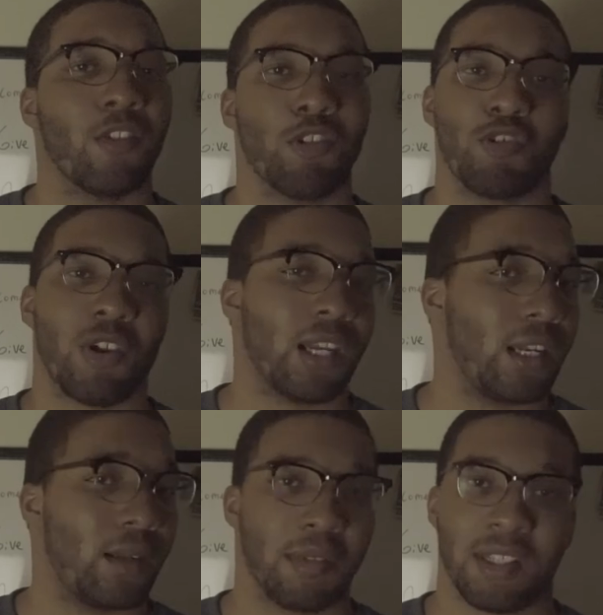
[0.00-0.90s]
they're
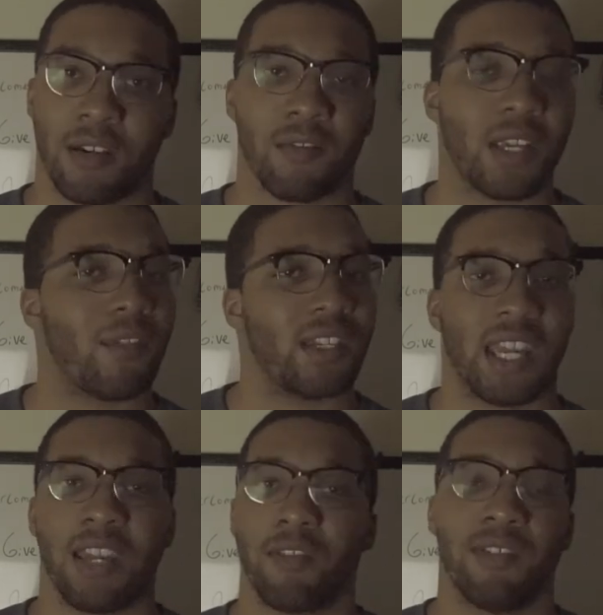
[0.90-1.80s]
draining themselves. Every
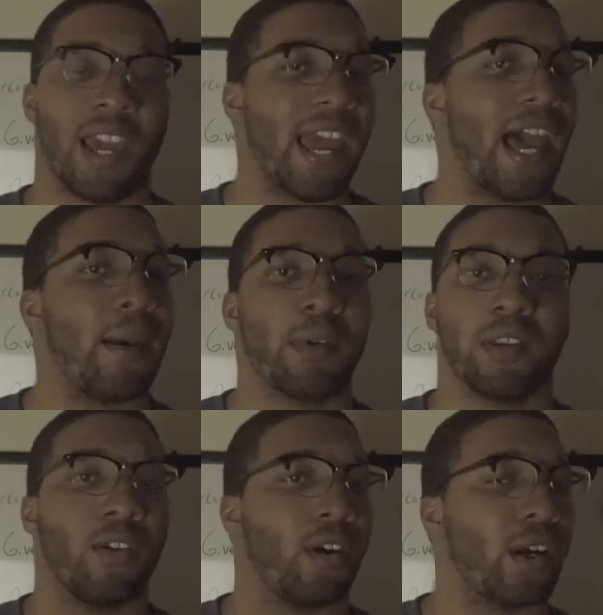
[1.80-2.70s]
day they're not happy,
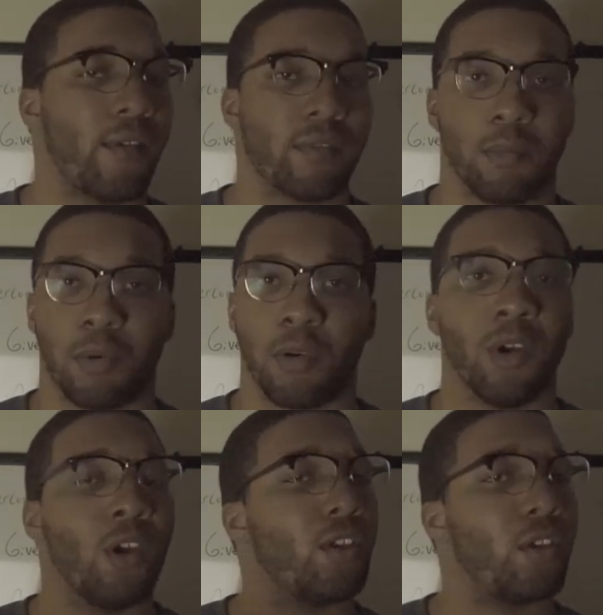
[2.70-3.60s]
they're uncomfortable,
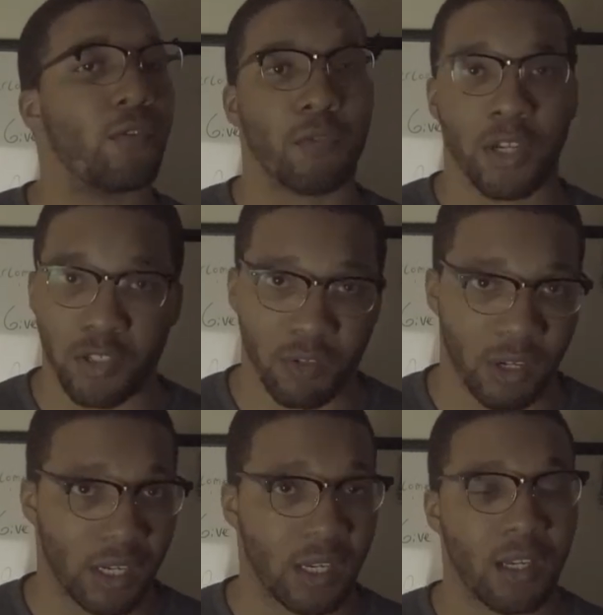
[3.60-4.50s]
they're
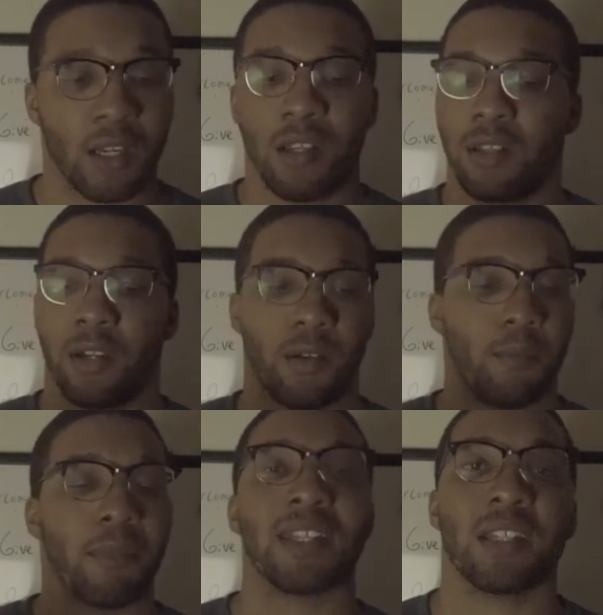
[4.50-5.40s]
frustrated, they're
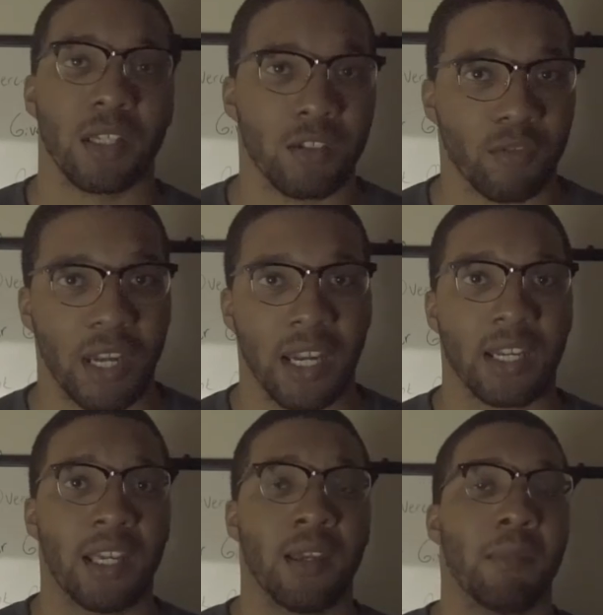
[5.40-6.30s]
mentally
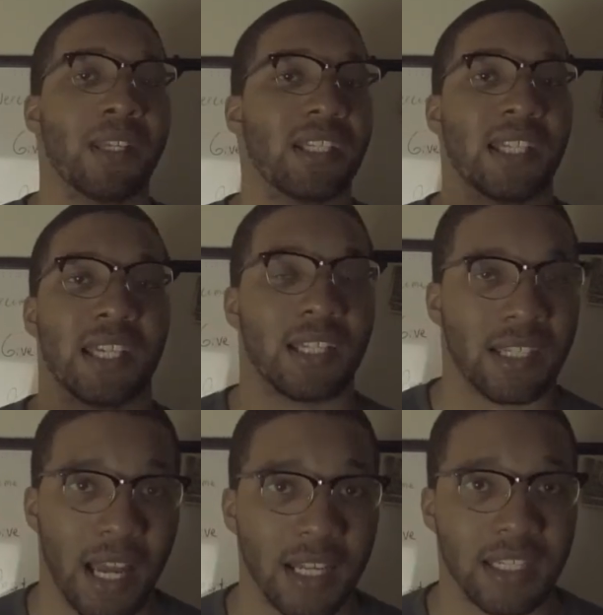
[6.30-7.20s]
drained, mentally
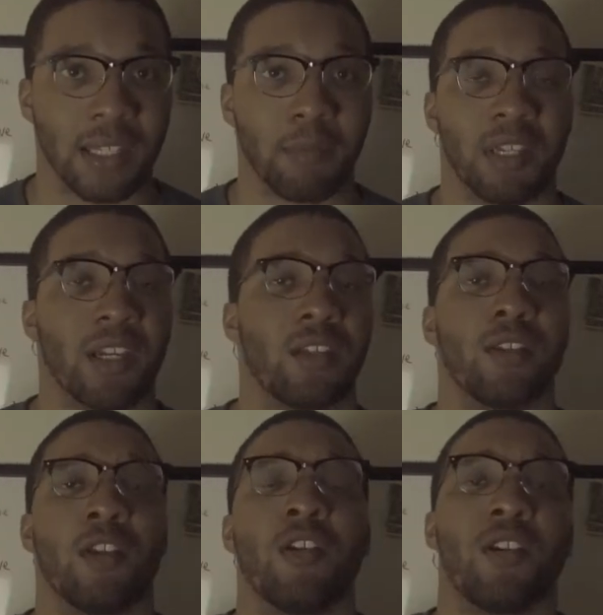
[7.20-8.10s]
exhausted, because
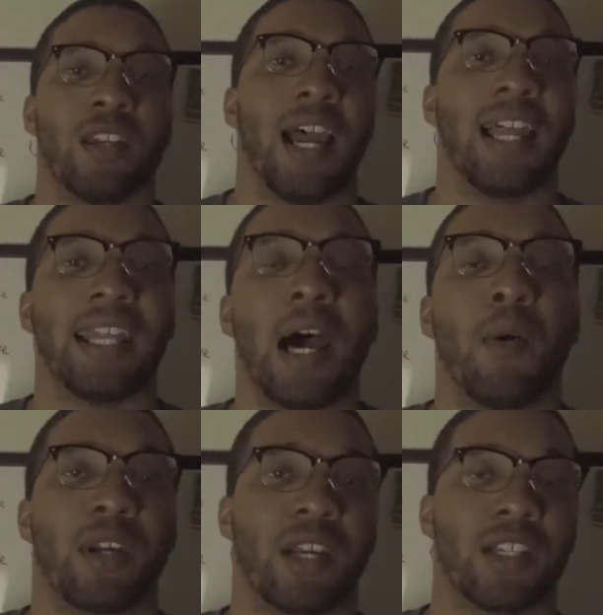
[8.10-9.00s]
you're not
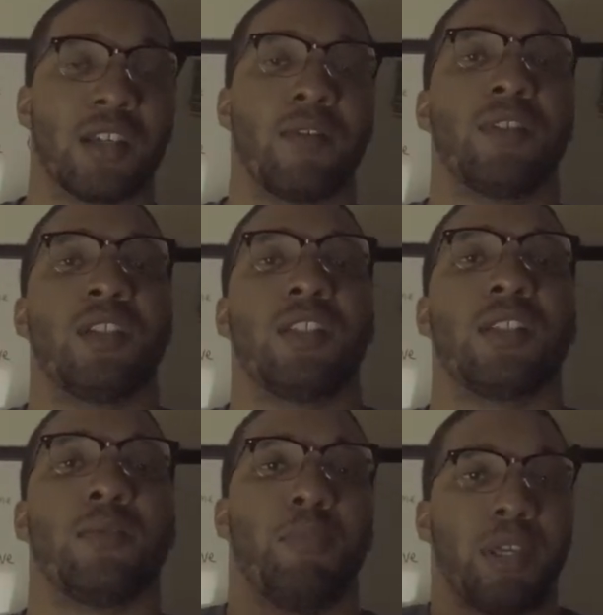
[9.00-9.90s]
allowing yourself to
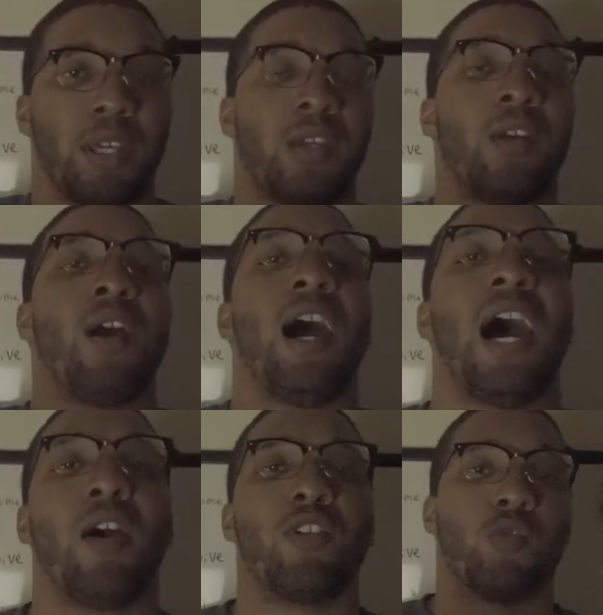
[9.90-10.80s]
just be
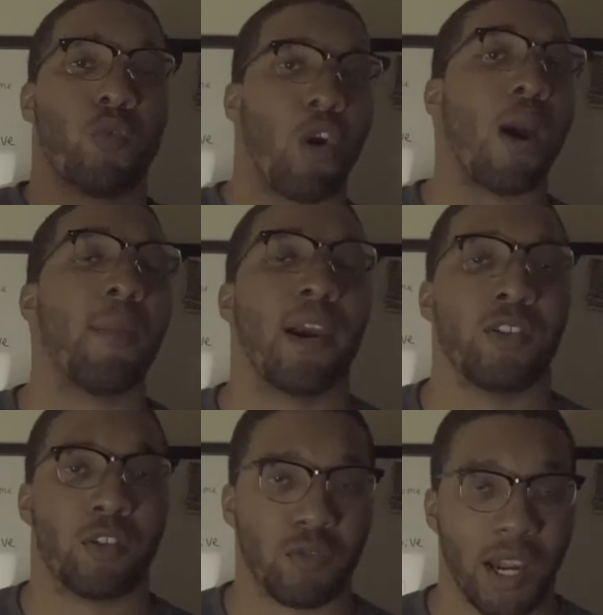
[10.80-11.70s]
how you are,
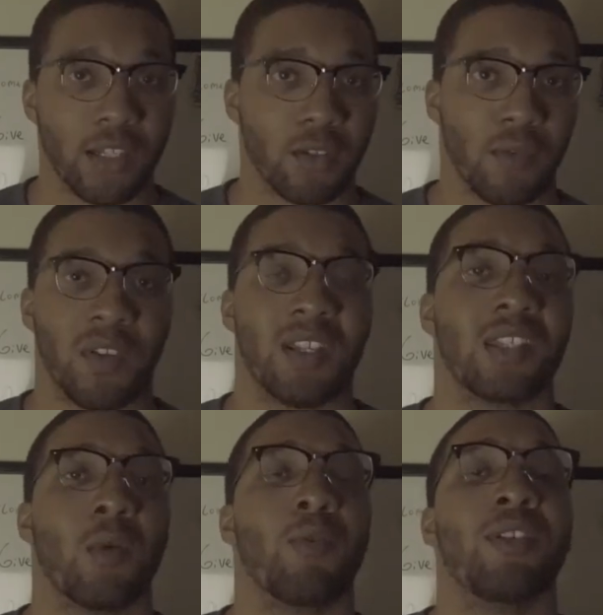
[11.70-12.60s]
because you're trying to fit
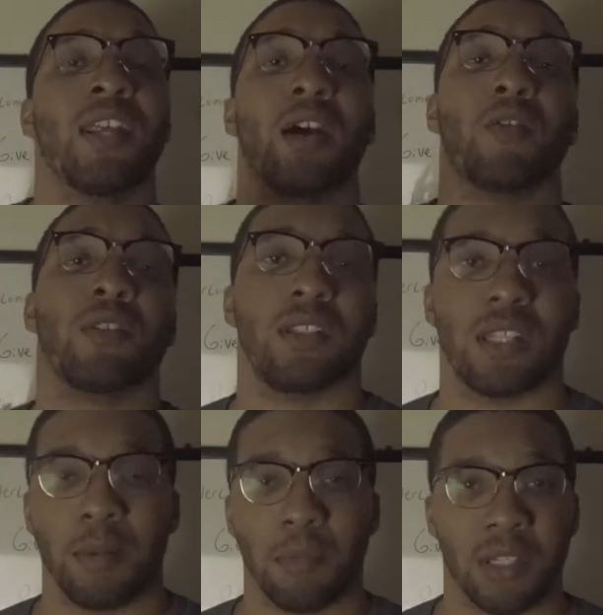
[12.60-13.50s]
someone else's
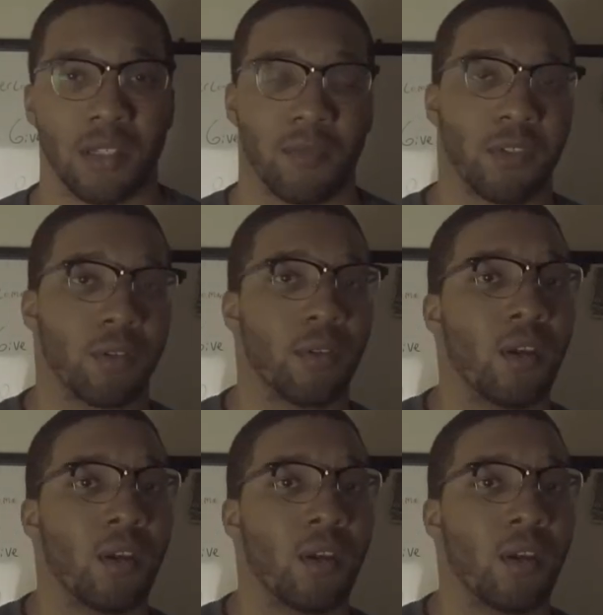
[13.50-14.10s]
image of you.